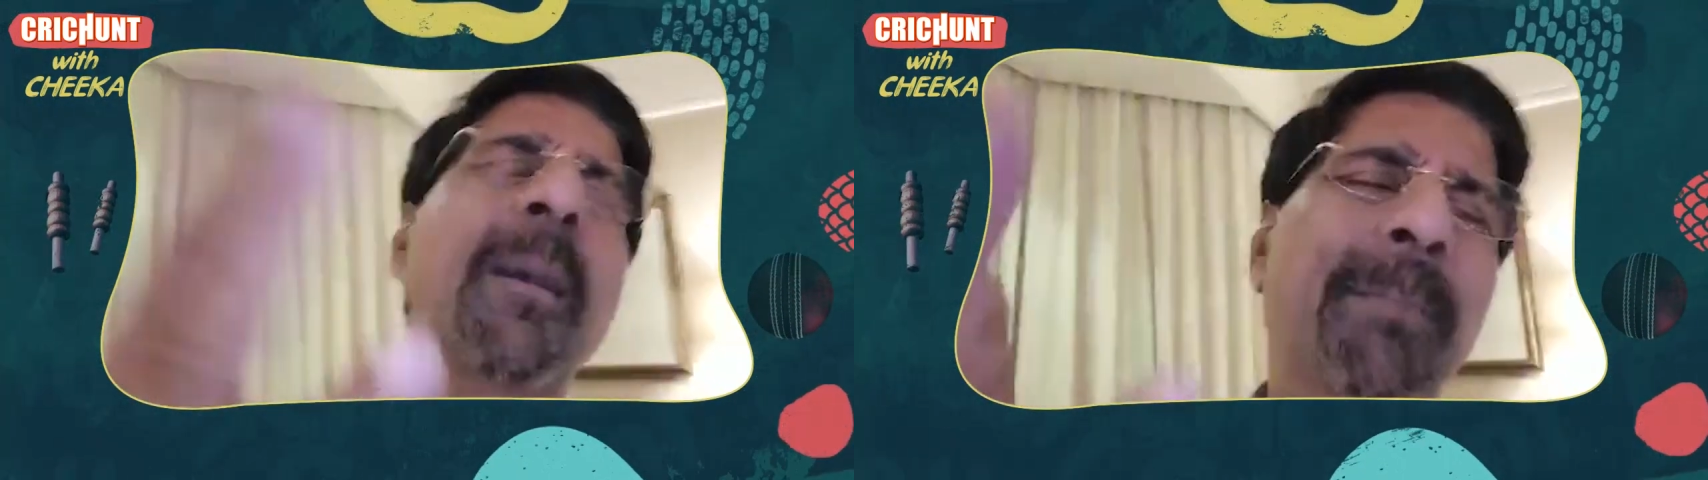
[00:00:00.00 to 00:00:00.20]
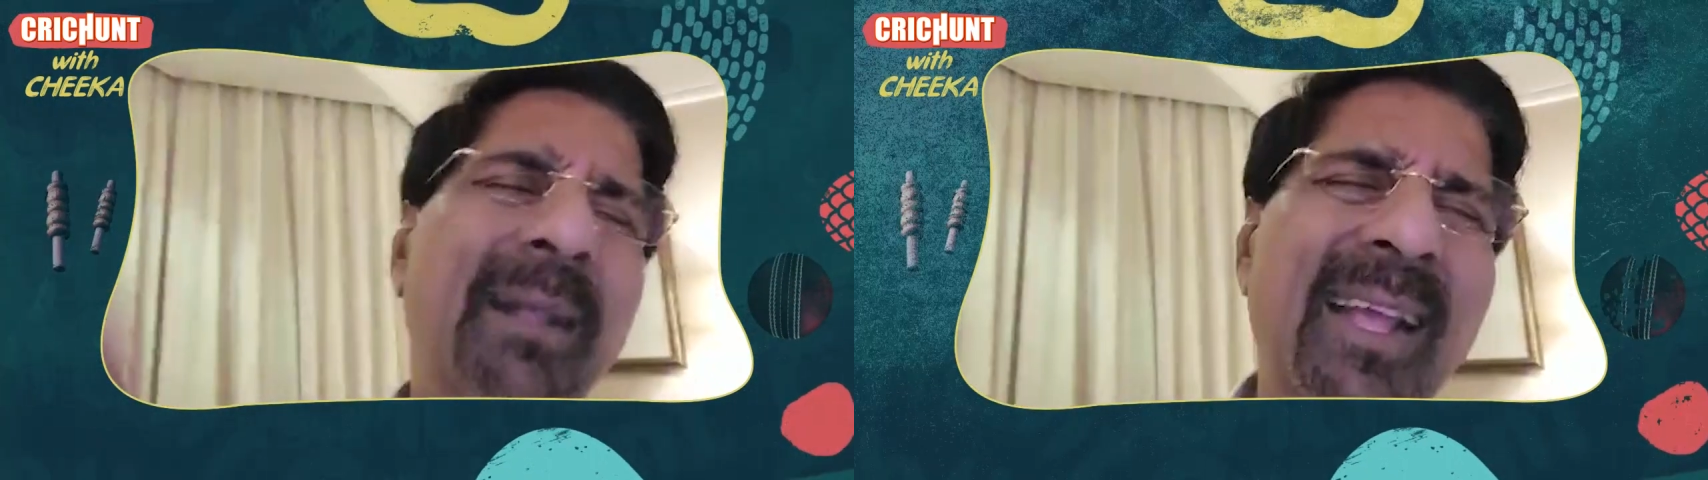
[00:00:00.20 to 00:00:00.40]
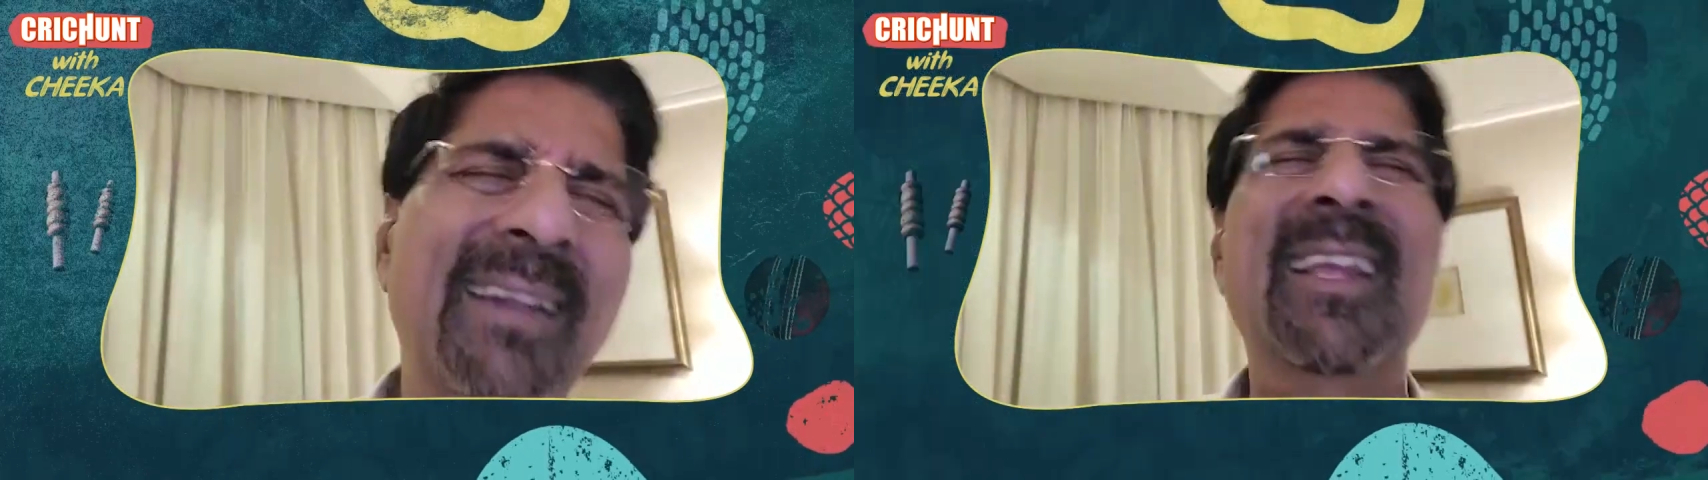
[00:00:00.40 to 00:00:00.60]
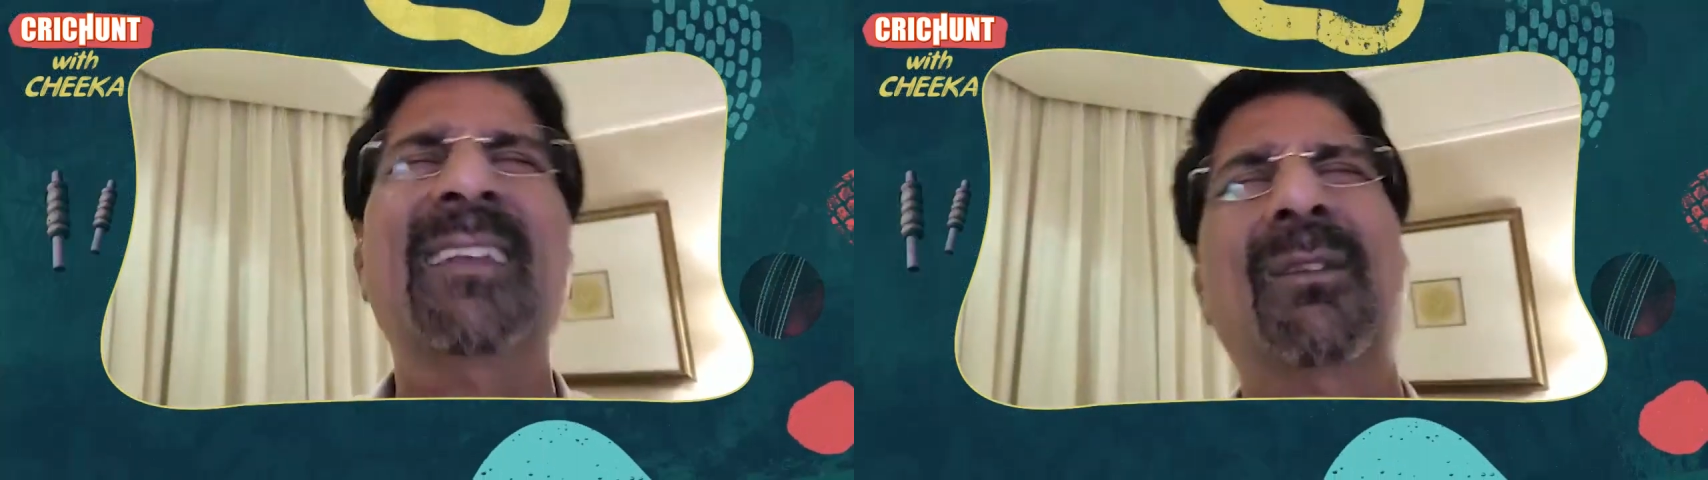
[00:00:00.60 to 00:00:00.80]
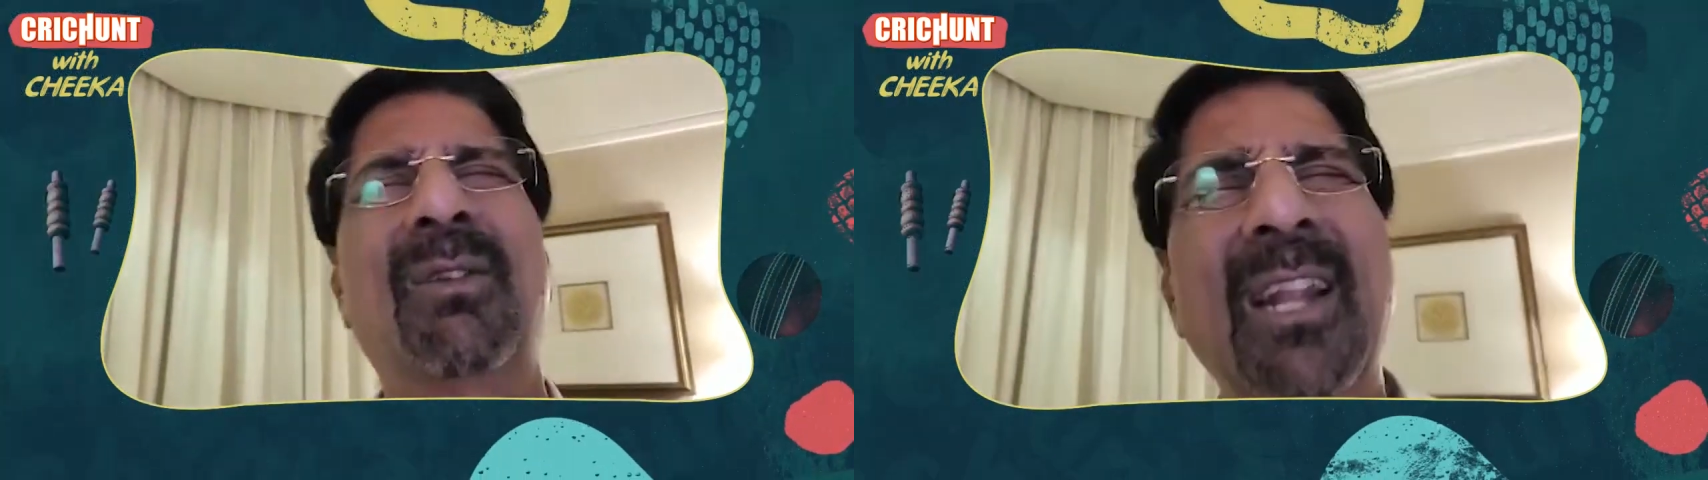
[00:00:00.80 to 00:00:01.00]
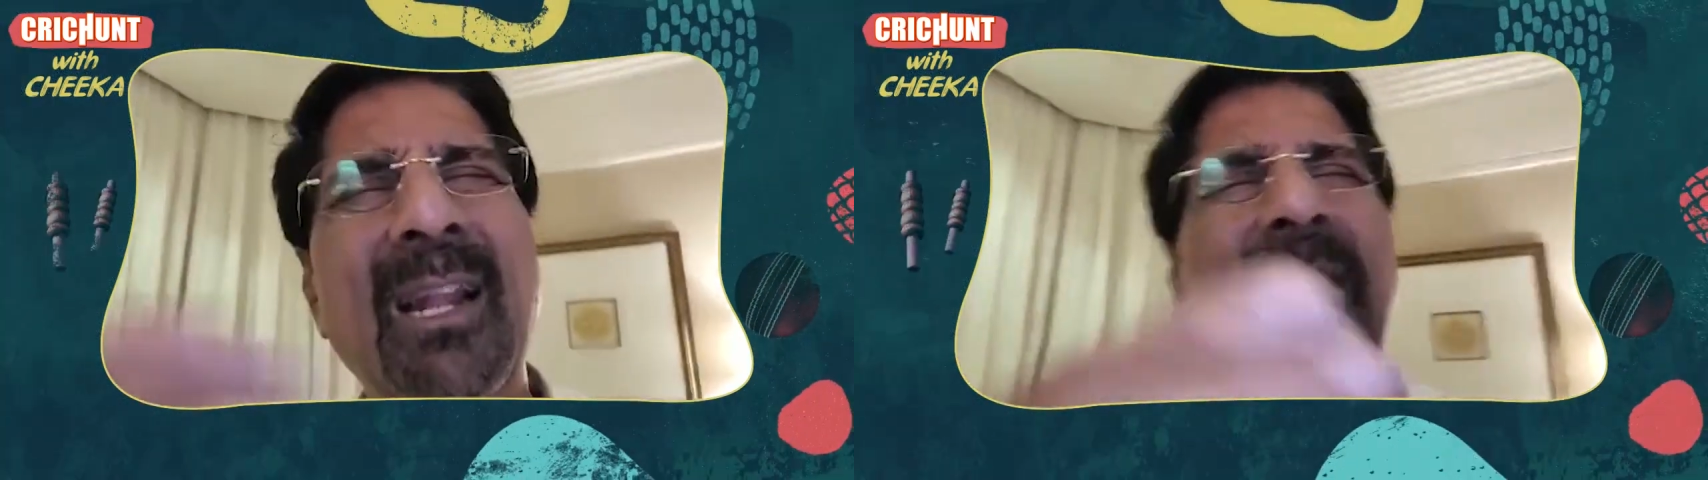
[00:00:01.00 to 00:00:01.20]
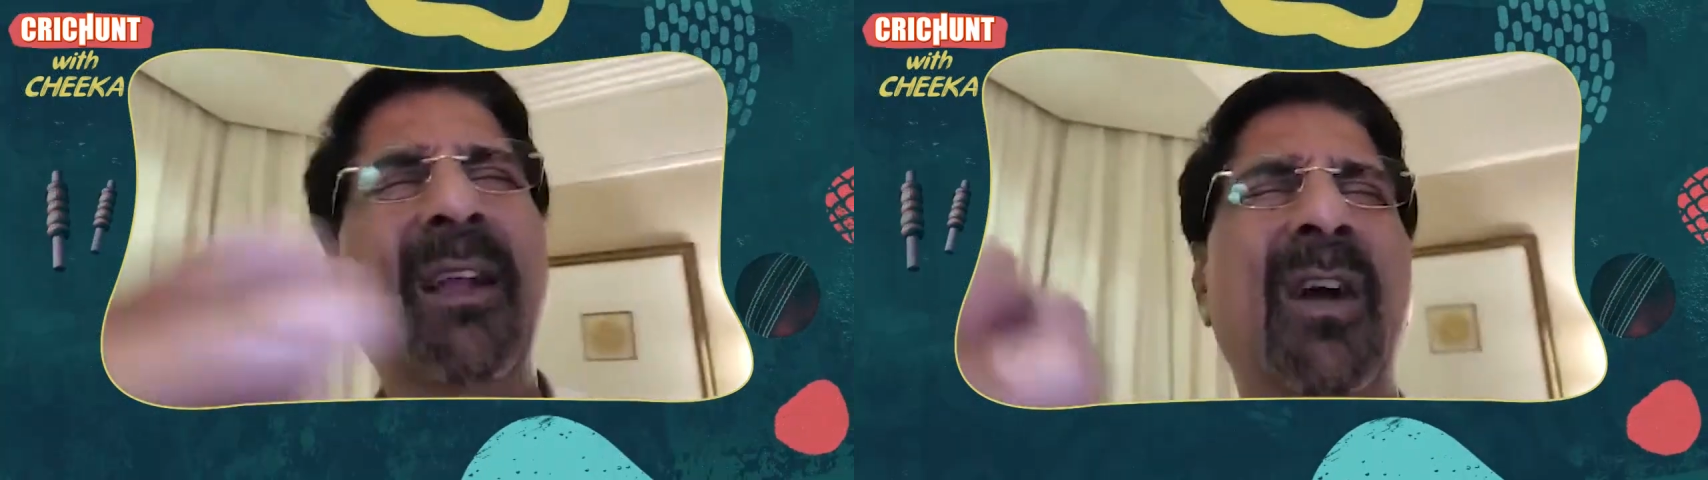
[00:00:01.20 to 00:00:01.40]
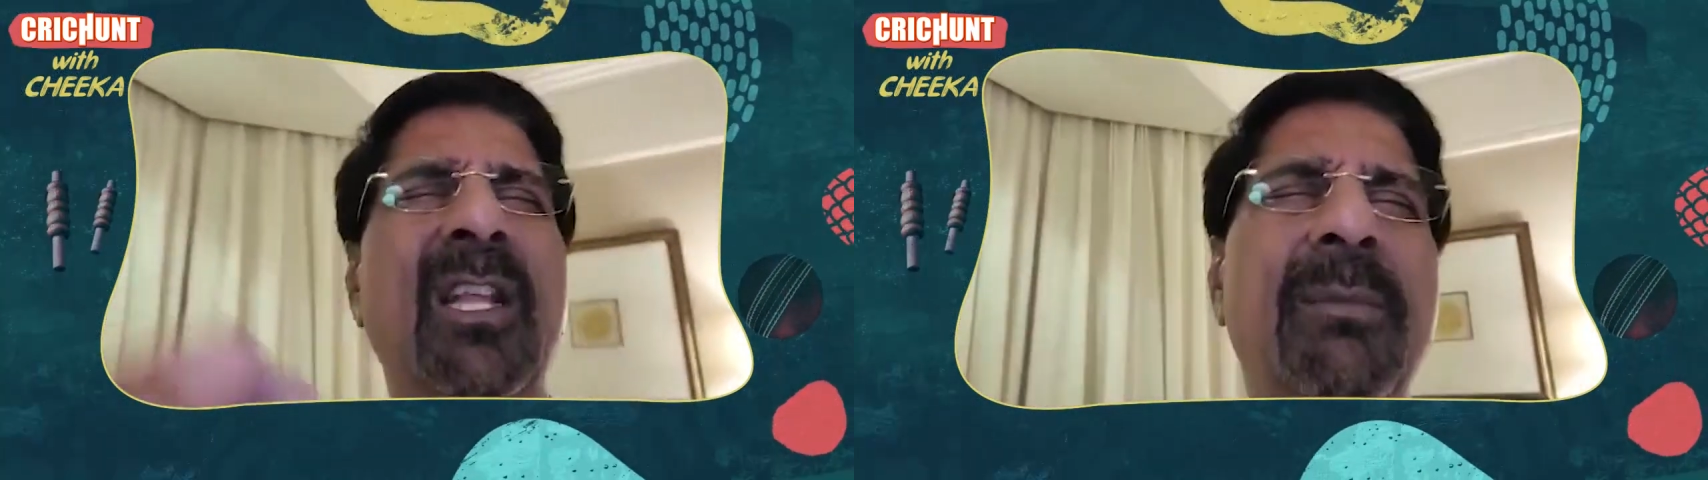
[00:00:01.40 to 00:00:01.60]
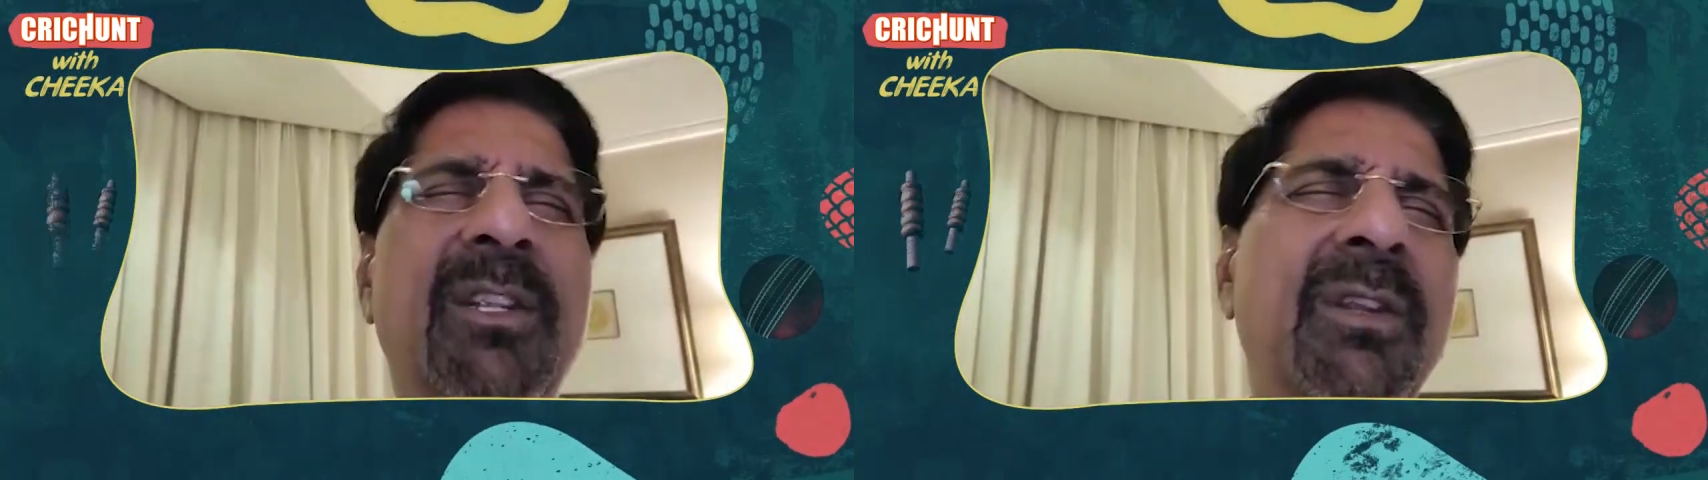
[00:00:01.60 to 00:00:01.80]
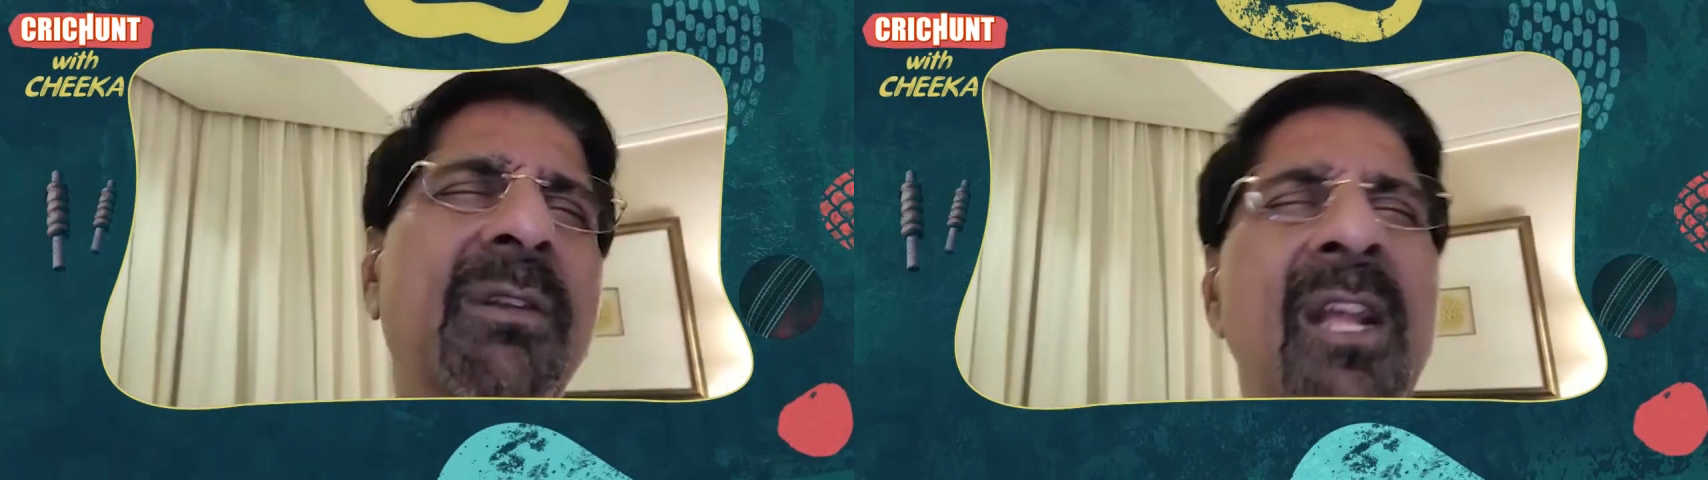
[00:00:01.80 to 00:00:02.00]
But then, yes, there was a little bit of
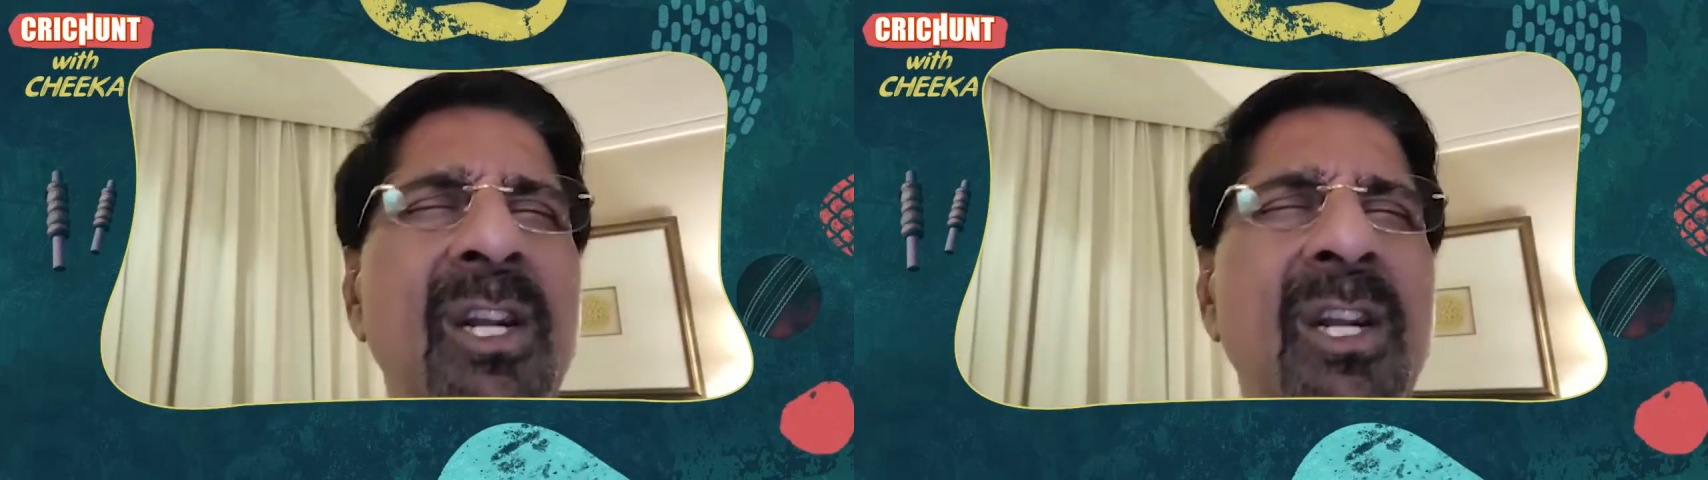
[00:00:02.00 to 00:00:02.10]
contribution